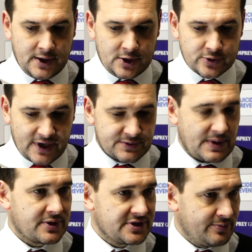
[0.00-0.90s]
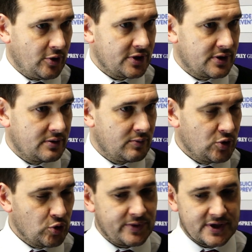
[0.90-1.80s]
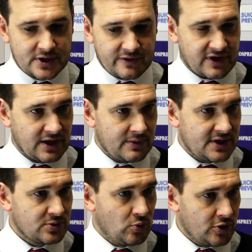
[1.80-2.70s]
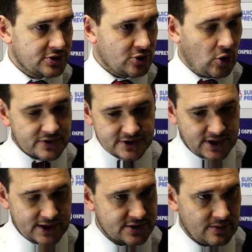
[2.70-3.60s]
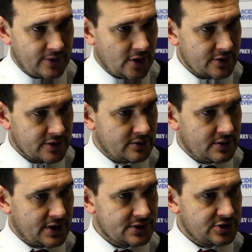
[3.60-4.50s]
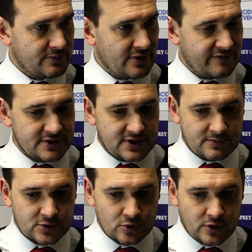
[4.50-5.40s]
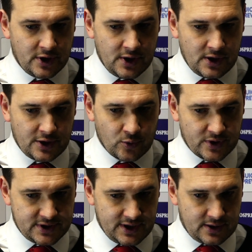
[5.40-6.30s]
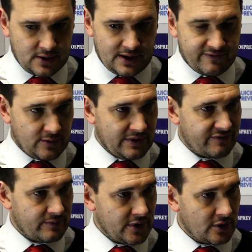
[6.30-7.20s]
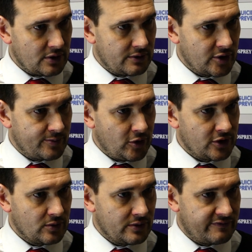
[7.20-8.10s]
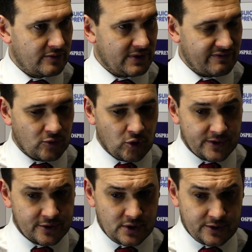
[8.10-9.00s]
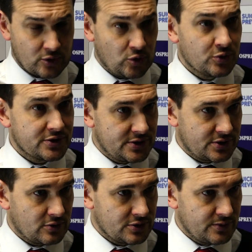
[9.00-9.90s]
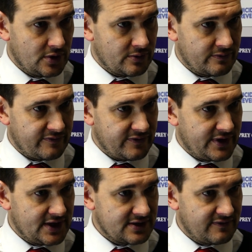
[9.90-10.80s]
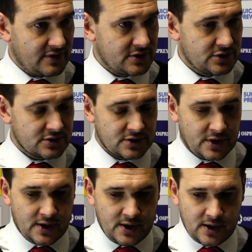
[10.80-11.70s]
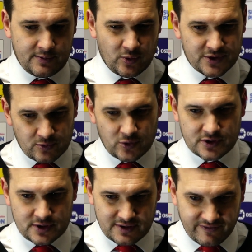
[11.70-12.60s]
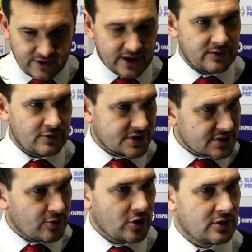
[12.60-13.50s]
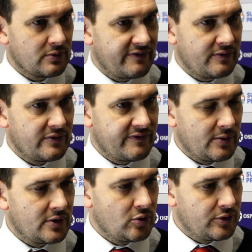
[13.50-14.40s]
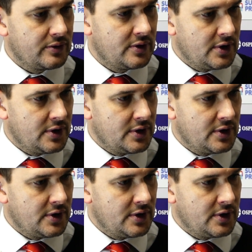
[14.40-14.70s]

So that's why we're disappointed. We knew it'd be a tough game, as it was. It always is against Dumbarton and against Jim Duffy's team. So I don't want to take anything away from their point away from home and their goals that they scored as well. We're fantastic finishers. But we're deflated, we're disappointed with our own